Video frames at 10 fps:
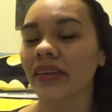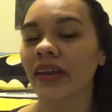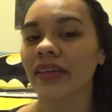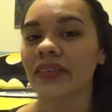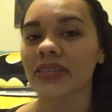
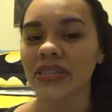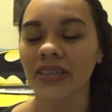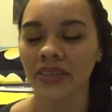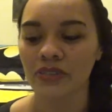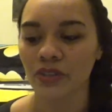as a
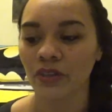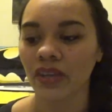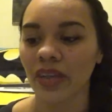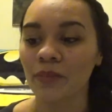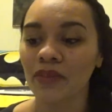teenager
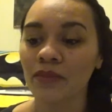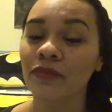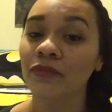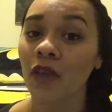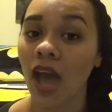in episode
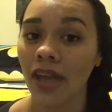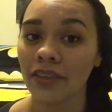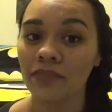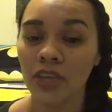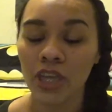
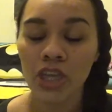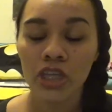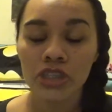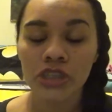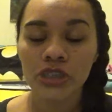5,
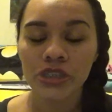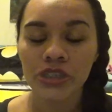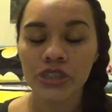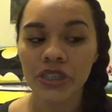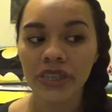
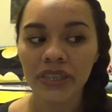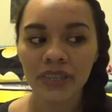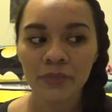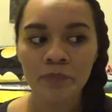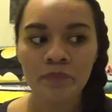she